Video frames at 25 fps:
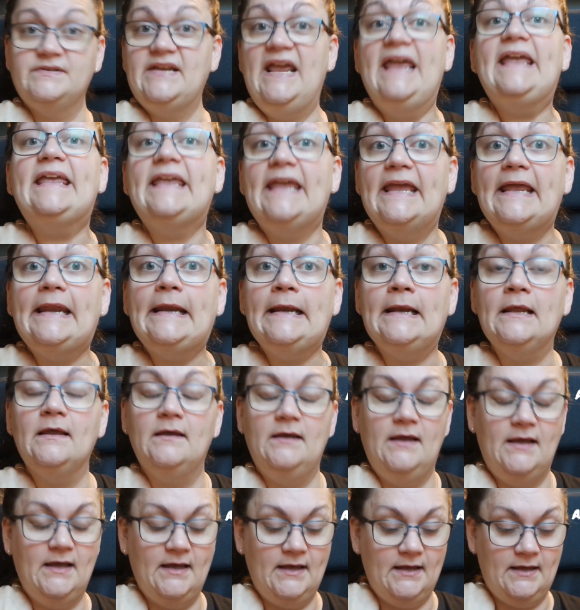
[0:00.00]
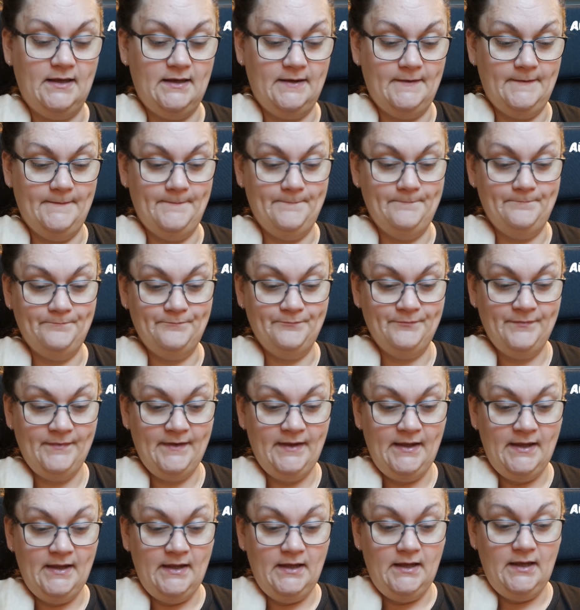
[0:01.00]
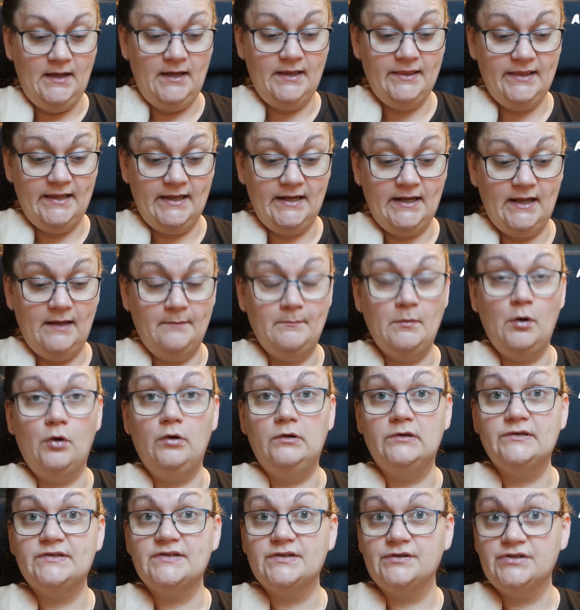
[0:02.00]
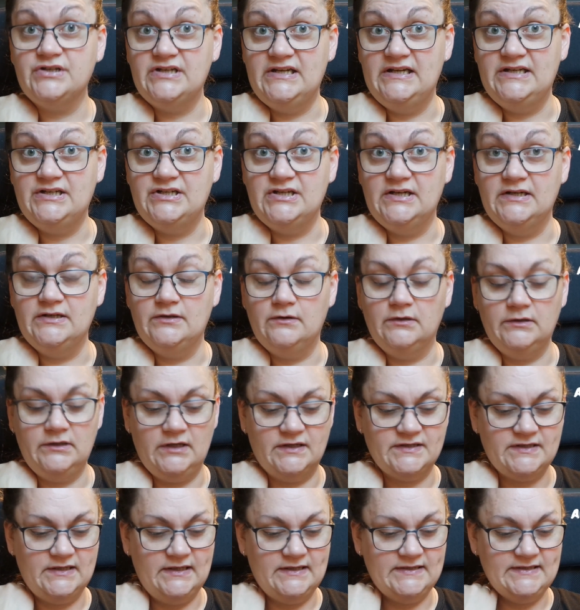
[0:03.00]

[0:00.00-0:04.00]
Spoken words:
take in. And then I'm also teaching dog classes.